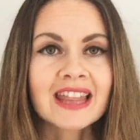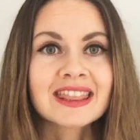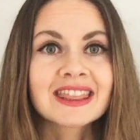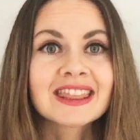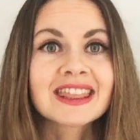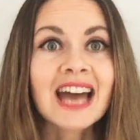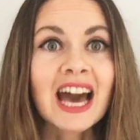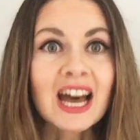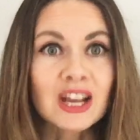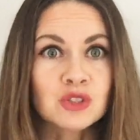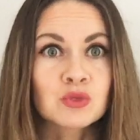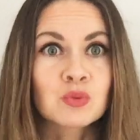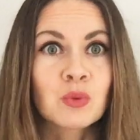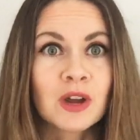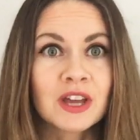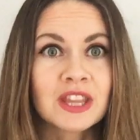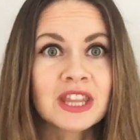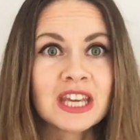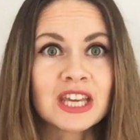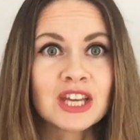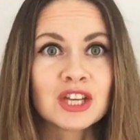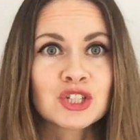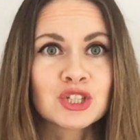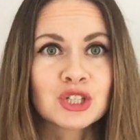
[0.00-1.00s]
That's where
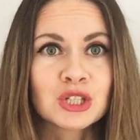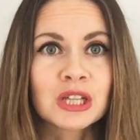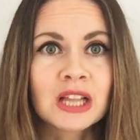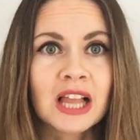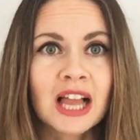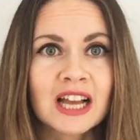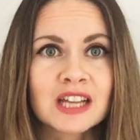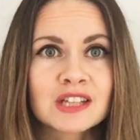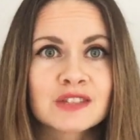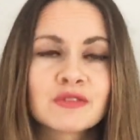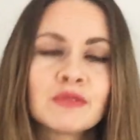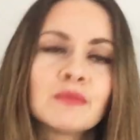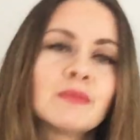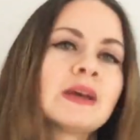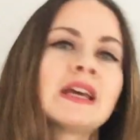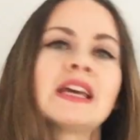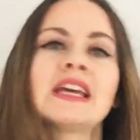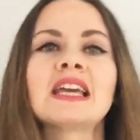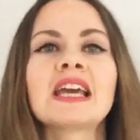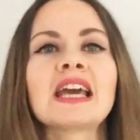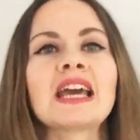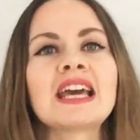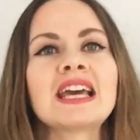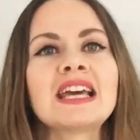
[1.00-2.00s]
the issue lies for
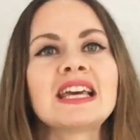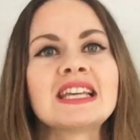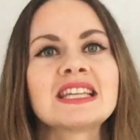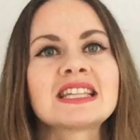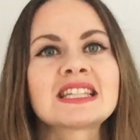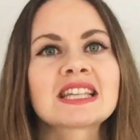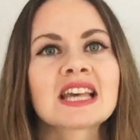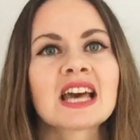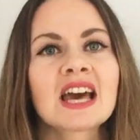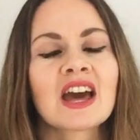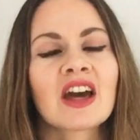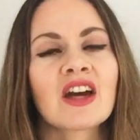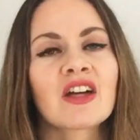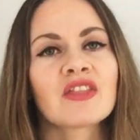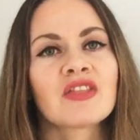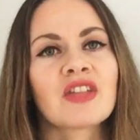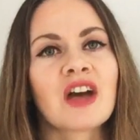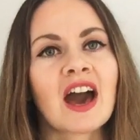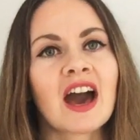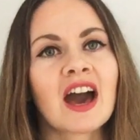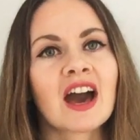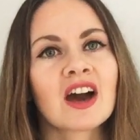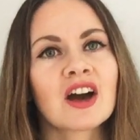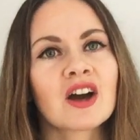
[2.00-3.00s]
me, is
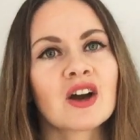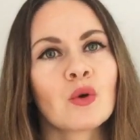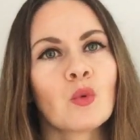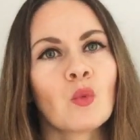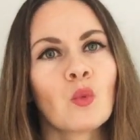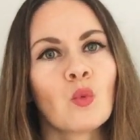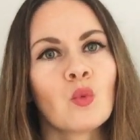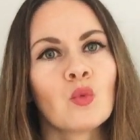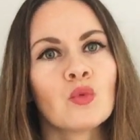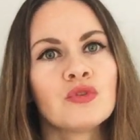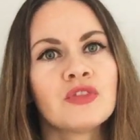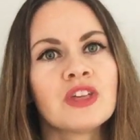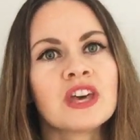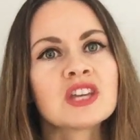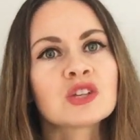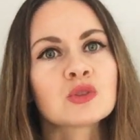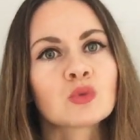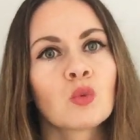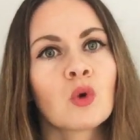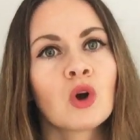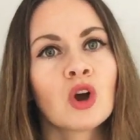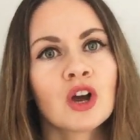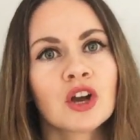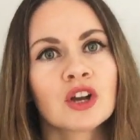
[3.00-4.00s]
that this
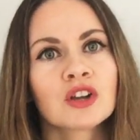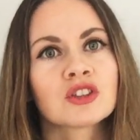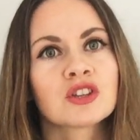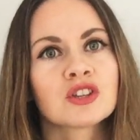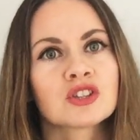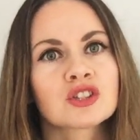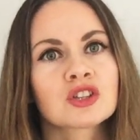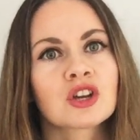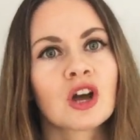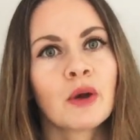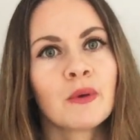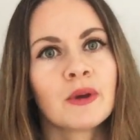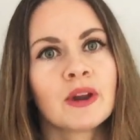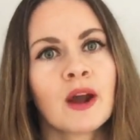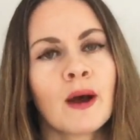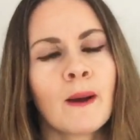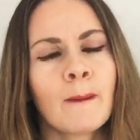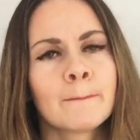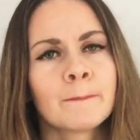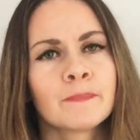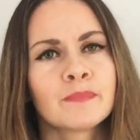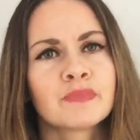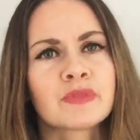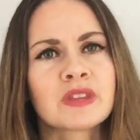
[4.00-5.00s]
work that's going
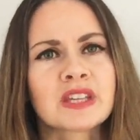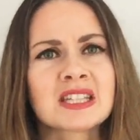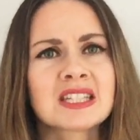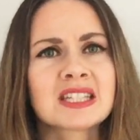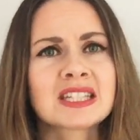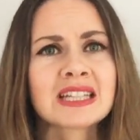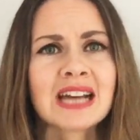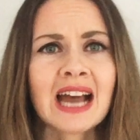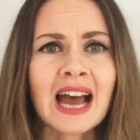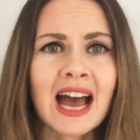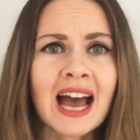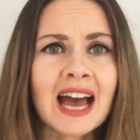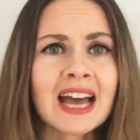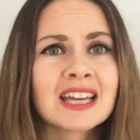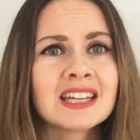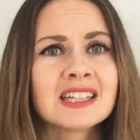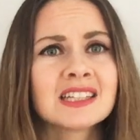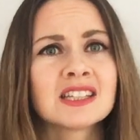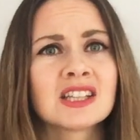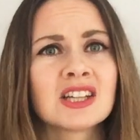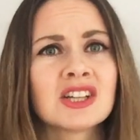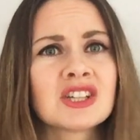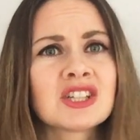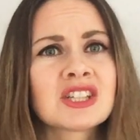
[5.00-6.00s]
on, this
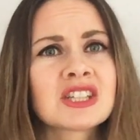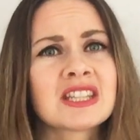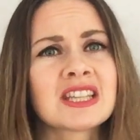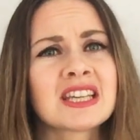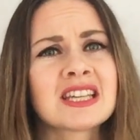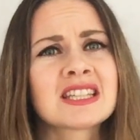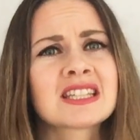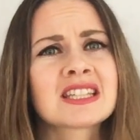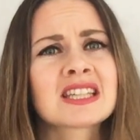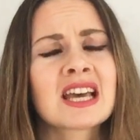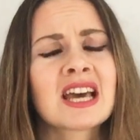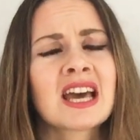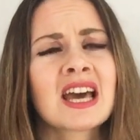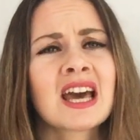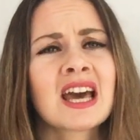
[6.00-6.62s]
tireless, this